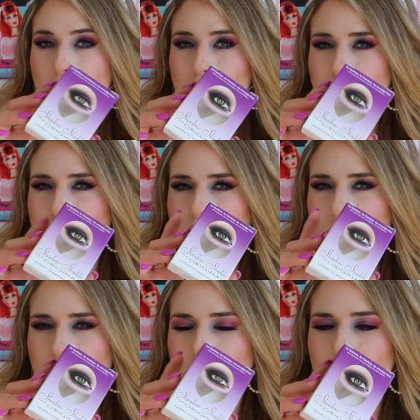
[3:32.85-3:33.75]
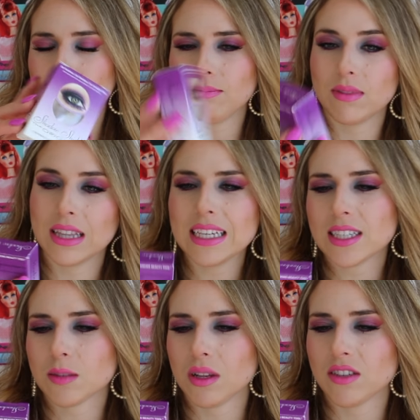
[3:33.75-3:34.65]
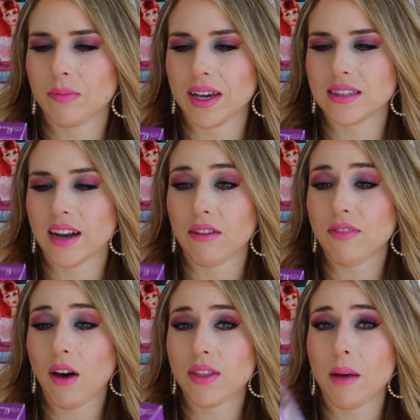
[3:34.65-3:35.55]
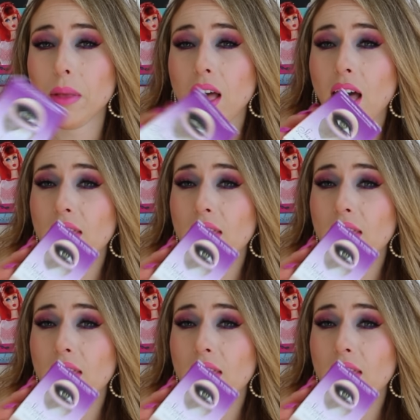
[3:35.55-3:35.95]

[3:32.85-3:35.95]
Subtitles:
That's the least expensive place that I found them.